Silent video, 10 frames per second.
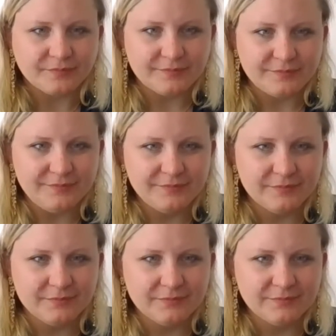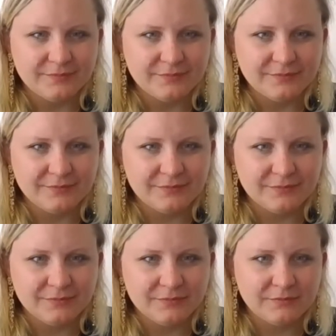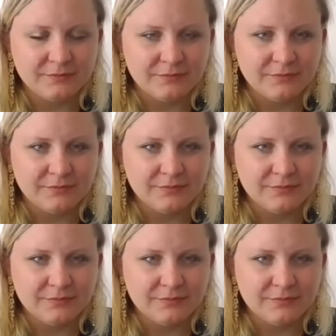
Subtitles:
(silent)